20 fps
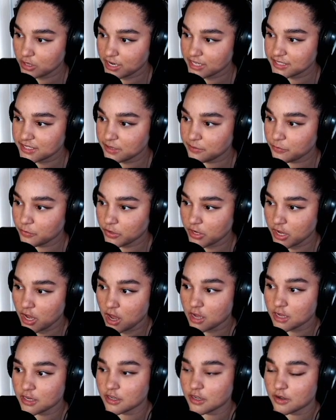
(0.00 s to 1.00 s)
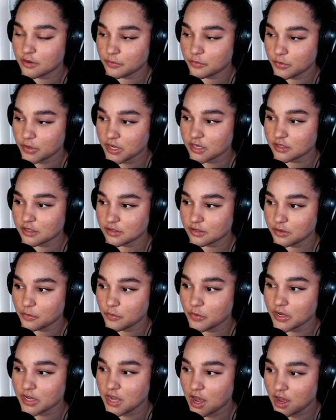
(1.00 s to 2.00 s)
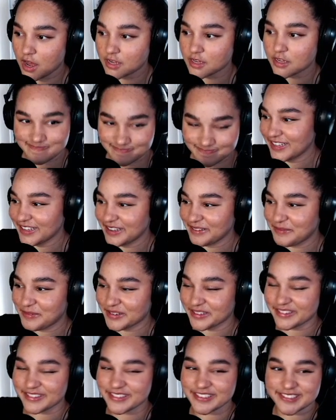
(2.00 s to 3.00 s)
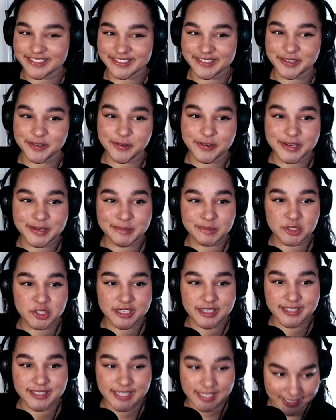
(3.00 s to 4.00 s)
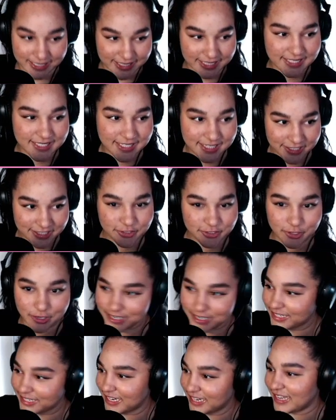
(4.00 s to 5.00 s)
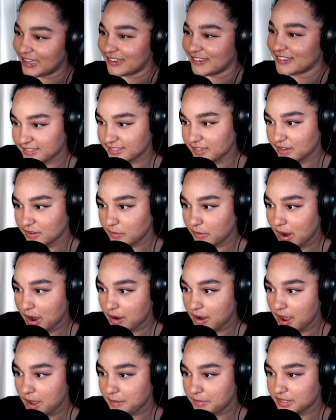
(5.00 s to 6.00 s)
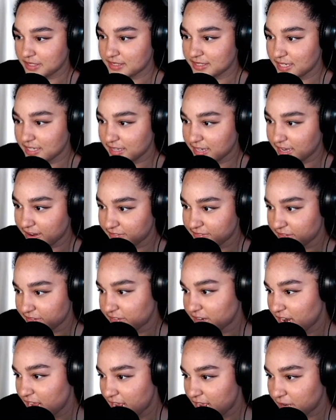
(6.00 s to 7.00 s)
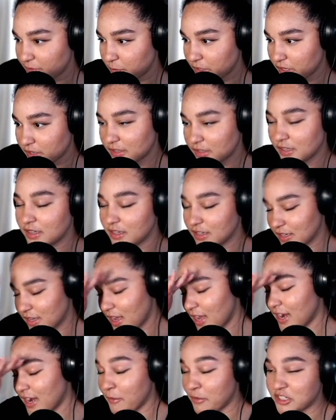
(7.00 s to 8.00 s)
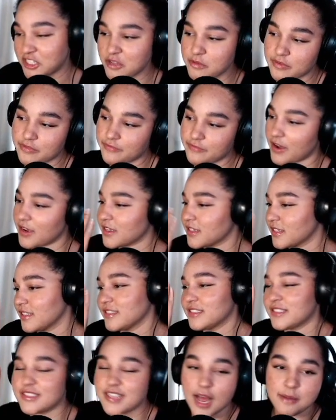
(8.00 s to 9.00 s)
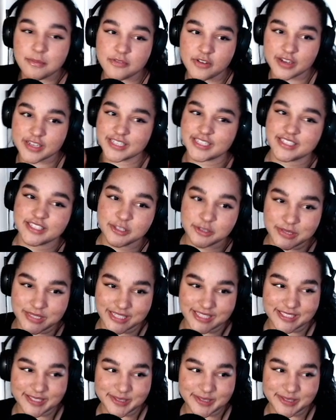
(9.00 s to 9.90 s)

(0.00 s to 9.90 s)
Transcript: some Wiccod. Wiccod. Put a little cream cheese on it. Try it now. Wow, I must say that I've never had. God, I wish they would fuck stop fucking using this